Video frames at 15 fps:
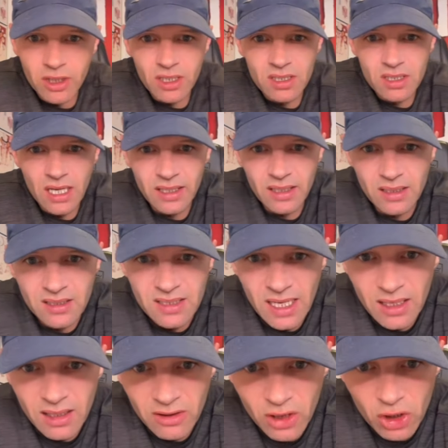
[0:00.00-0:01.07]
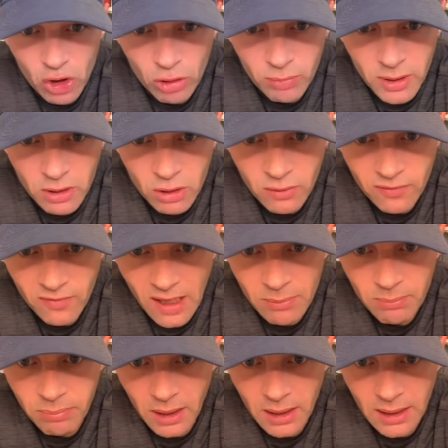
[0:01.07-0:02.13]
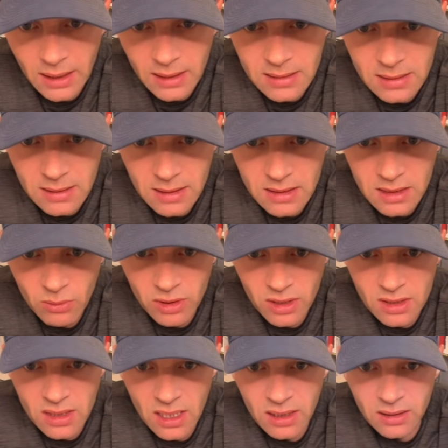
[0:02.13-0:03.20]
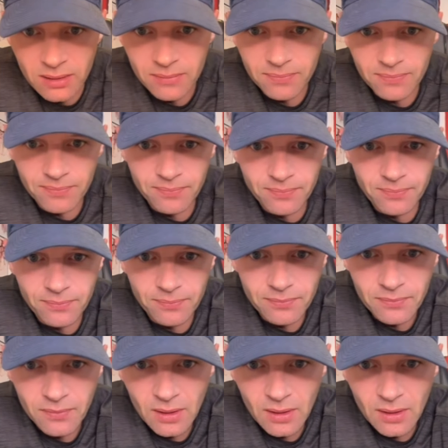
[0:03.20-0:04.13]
And what are you saying, Declan Cooper, you fat blurt? Let's see what you're saying.